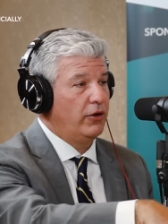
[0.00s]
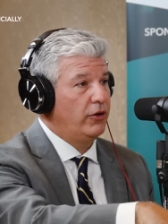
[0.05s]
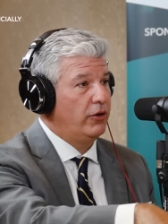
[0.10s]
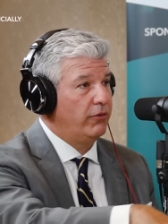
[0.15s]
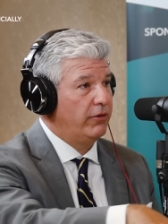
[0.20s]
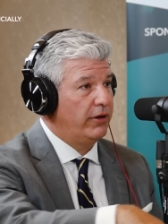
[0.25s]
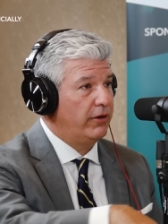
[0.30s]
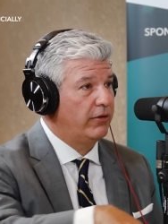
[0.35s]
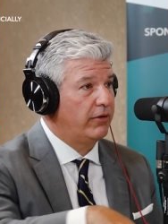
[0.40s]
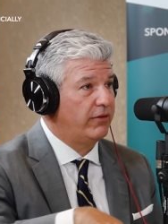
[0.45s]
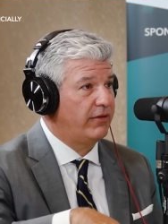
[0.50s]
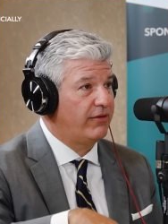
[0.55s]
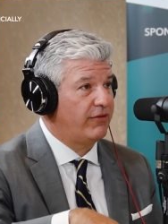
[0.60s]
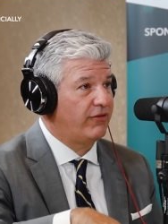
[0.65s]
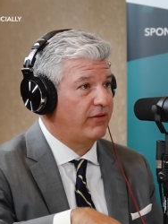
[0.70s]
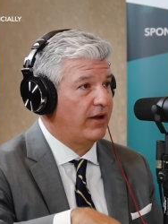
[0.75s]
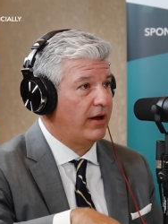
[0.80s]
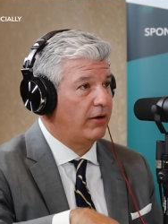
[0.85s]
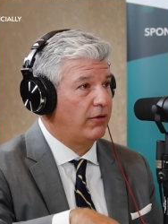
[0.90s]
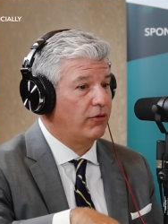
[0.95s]
you adhere to these
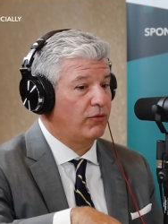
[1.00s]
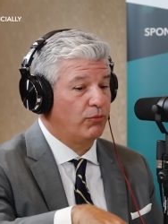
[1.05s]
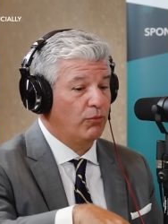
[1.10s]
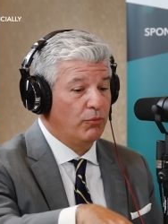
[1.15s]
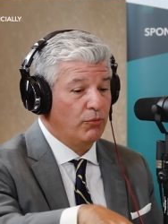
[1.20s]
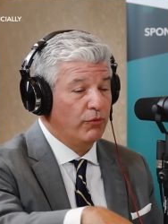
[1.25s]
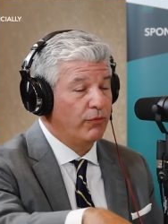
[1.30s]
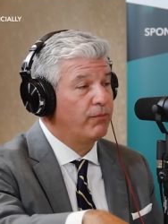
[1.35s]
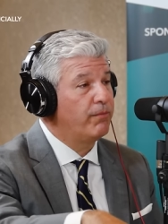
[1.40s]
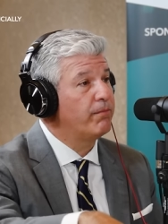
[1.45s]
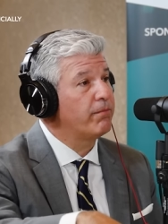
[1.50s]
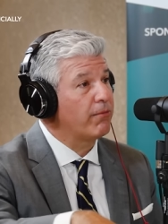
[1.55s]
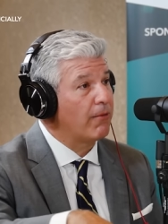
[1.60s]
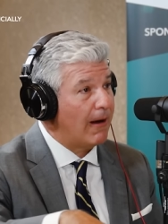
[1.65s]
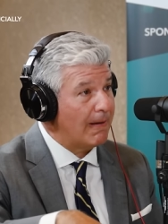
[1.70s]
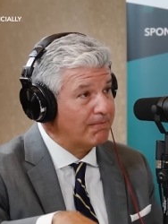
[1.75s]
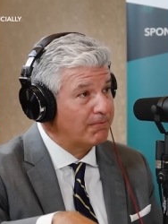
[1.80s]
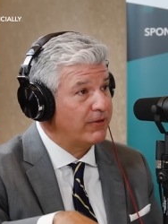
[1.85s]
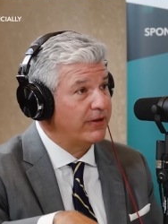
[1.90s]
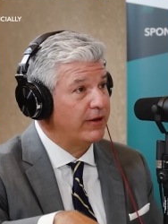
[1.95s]
standards, we'll move
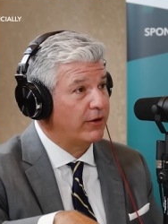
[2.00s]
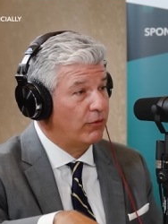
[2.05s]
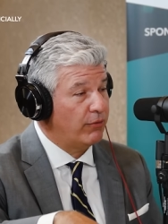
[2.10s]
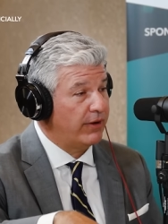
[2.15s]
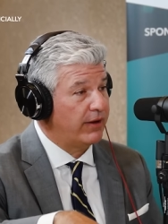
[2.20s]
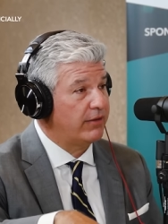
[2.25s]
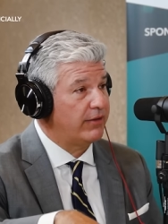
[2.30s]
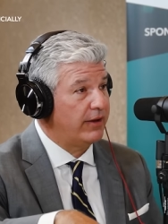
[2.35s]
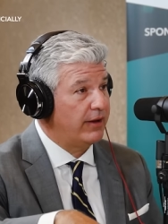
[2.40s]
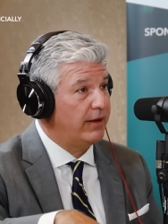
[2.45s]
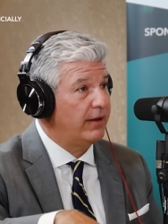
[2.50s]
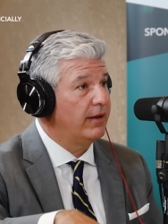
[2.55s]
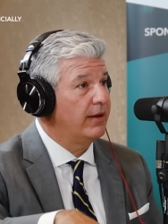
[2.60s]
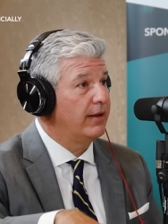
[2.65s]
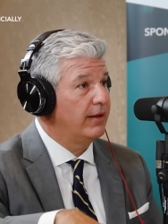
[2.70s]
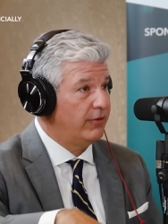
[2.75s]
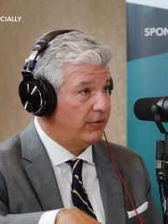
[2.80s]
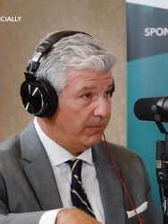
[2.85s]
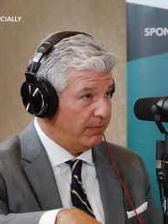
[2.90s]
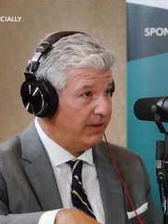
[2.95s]
promptly and quickly
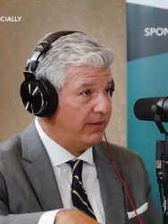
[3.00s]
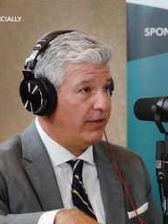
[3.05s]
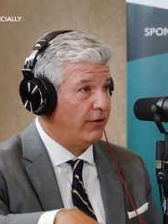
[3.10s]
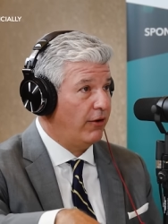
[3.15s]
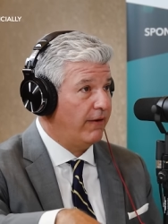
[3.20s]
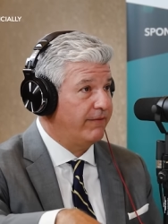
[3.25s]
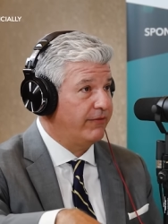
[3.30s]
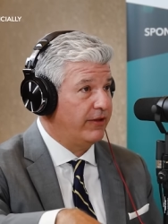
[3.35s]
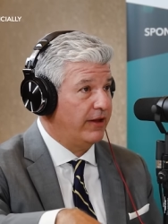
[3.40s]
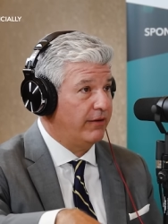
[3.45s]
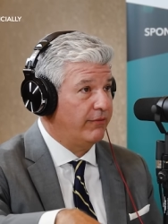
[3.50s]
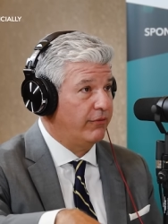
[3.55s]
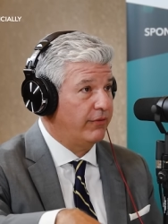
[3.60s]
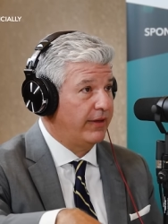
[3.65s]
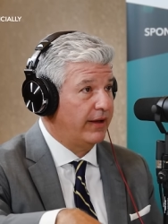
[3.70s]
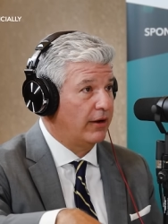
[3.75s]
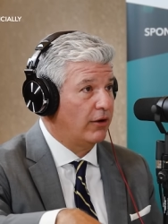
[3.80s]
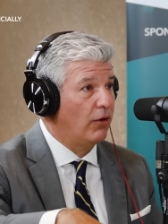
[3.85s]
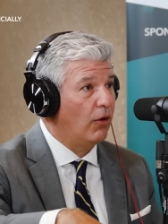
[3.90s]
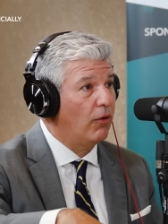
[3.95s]
to be the offtake for
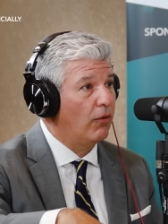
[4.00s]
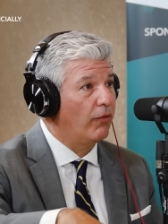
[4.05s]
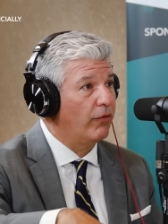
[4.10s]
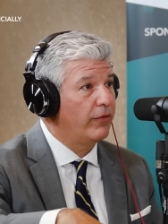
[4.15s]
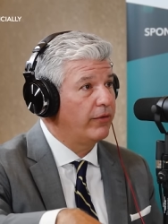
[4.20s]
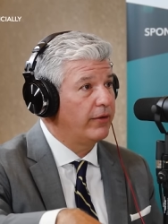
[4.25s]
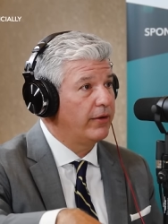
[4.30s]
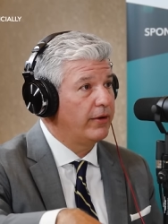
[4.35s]
that gold.